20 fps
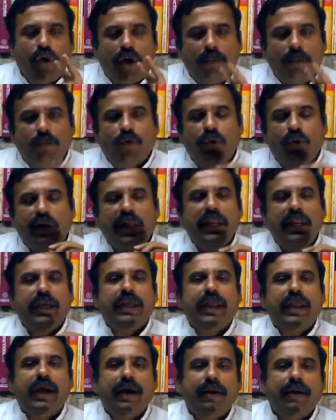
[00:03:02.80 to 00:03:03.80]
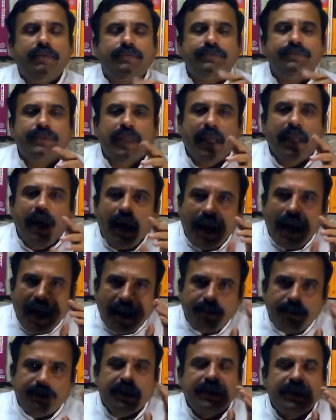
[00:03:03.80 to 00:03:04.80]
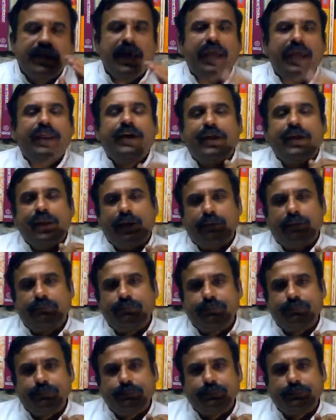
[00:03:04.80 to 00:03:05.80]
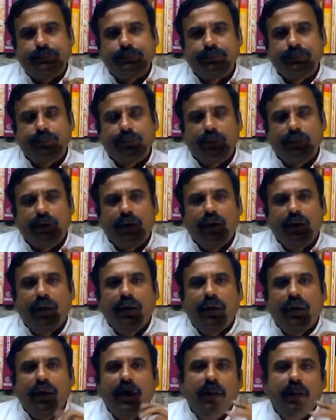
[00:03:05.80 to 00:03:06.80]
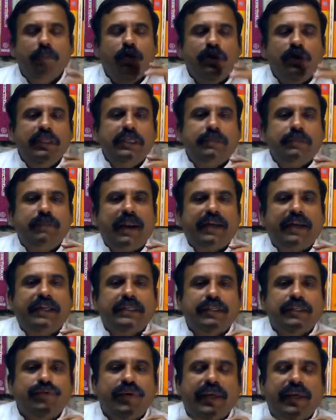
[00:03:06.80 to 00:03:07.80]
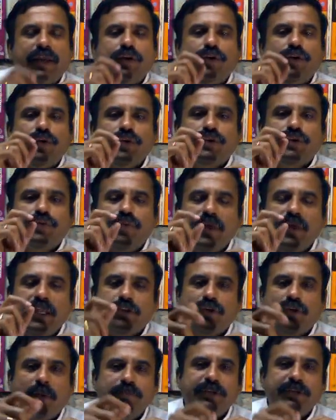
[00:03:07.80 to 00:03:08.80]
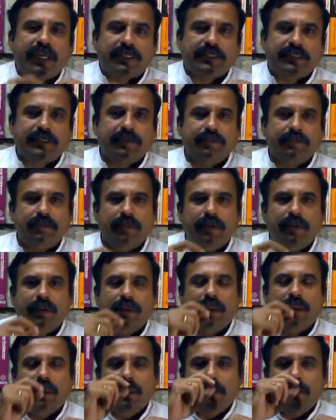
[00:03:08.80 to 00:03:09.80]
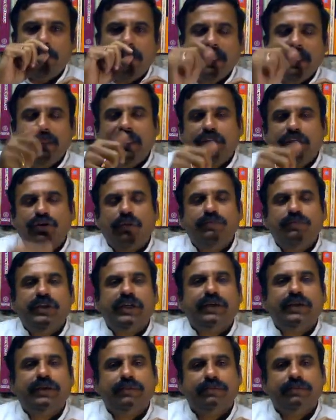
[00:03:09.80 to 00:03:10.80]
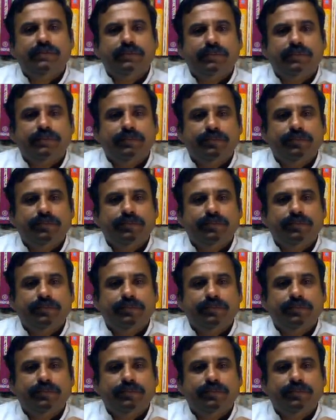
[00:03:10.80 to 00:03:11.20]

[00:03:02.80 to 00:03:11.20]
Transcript: So Soham Kundalini Kriya, Hamsa Dhyana Kriya. In both these practices we can use various objects. The breath as object,